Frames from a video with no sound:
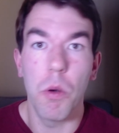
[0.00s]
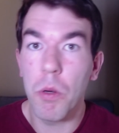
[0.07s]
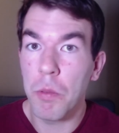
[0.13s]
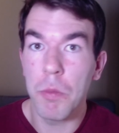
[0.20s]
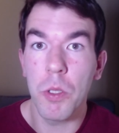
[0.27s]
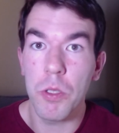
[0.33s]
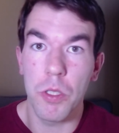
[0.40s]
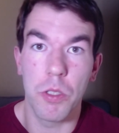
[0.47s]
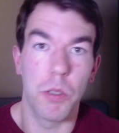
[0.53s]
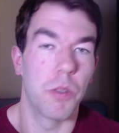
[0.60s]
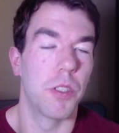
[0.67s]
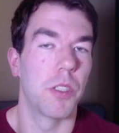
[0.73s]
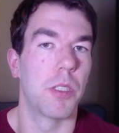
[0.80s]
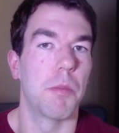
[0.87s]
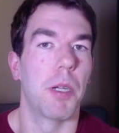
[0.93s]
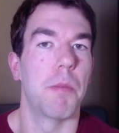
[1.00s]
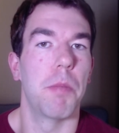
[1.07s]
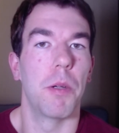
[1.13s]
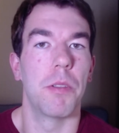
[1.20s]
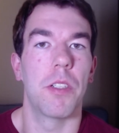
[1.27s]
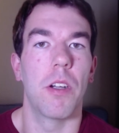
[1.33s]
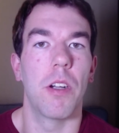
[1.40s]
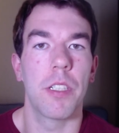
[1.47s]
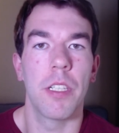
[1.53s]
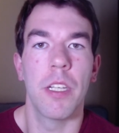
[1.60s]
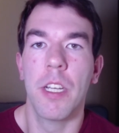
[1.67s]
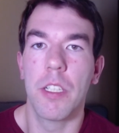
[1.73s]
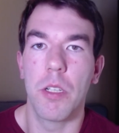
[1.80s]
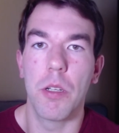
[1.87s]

or more tutorials about posthog,